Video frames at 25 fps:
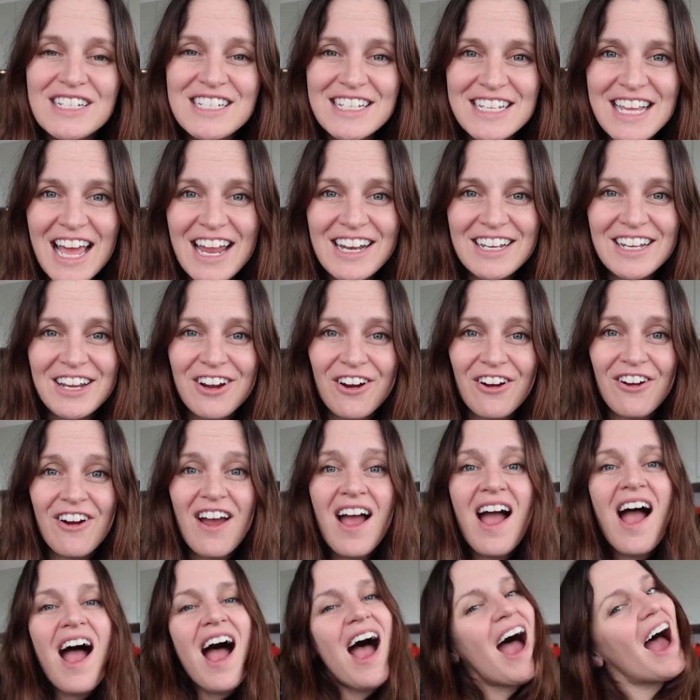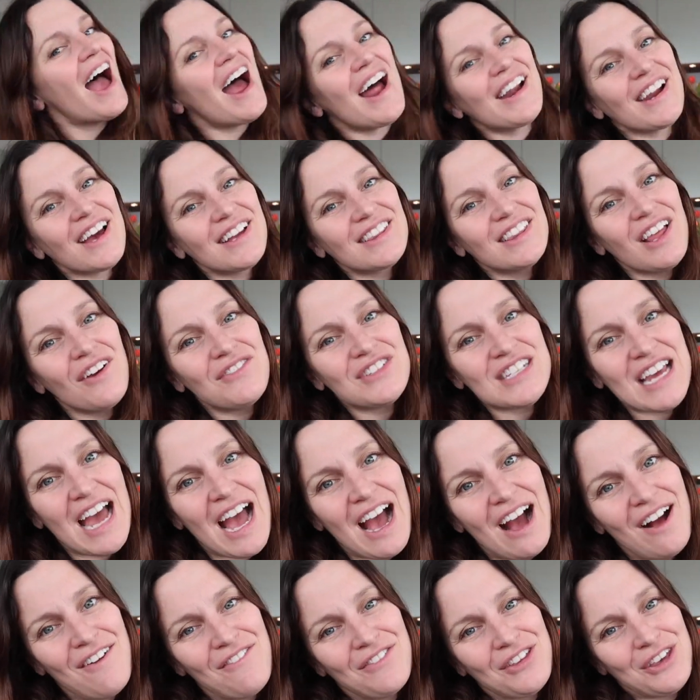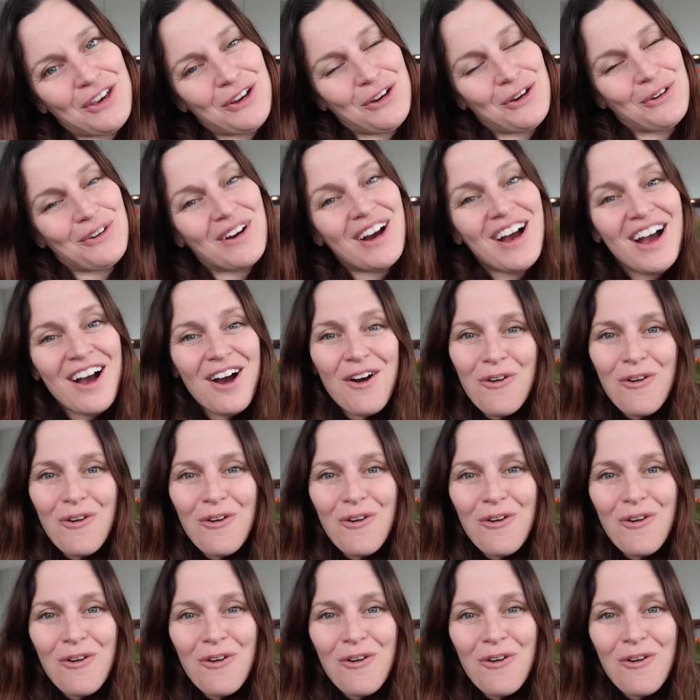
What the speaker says: to get here, and I'd love to have you.